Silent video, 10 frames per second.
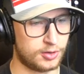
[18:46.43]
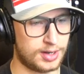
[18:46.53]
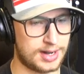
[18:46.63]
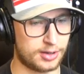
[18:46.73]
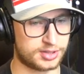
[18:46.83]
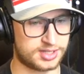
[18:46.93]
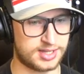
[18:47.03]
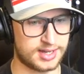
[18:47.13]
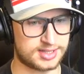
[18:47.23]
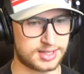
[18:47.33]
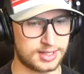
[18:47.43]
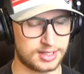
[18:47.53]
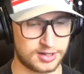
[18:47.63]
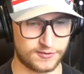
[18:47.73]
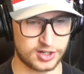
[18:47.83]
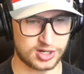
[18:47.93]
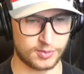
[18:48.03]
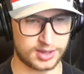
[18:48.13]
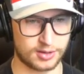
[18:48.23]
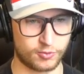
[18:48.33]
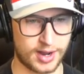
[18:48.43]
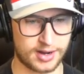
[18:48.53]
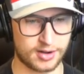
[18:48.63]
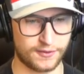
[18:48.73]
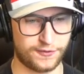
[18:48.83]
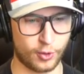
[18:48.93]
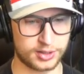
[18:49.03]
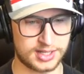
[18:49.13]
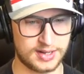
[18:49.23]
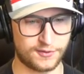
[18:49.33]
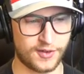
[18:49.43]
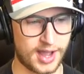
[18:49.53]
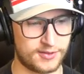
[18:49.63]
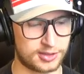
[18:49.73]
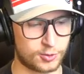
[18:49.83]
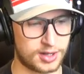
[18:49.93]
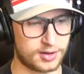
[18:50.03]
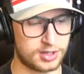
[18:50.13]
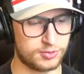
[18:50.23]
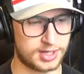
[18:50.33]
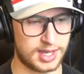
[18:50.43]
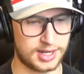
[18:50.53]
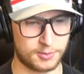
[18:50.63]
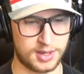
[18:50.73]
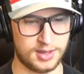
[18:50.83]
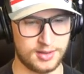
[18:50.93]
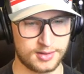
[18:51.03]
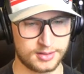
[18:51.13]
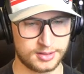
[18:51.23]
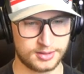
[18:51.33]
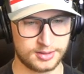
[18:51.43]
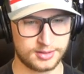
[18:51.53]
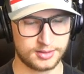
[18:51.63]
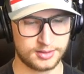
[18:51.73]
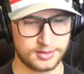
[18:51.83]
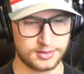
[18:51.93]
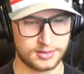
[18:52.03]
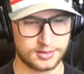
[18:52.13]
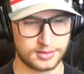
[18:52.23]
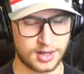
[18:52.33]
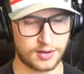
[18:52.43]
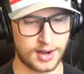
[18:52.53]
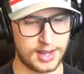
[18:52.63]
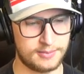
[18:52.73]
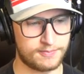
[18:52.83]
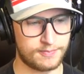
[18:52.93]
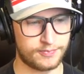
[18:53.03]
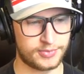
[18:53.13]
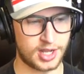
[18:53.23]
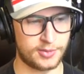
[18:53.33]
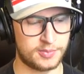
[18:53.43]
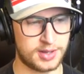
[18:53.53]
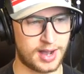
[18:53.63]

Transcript: right now sixth in the division with a record of fourteen, five, and three. Are you kidding me? All right. Thought we'd